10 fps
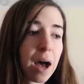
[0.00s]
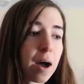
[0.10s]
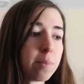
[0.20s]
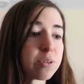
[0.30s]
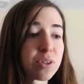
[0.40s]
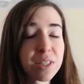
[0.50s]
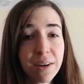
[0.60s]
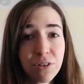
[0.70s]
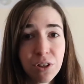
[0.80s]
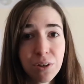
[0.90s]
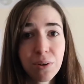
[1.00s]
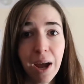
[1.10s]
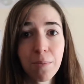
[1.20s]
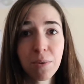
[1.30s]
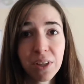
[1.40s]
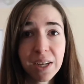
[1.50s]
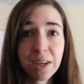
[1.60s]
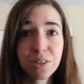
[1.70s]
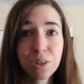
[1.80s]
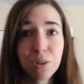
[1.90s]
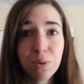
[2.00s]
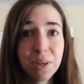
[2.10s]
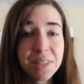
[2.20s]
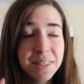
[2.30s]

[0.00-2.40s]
So this afternoon I'm really going to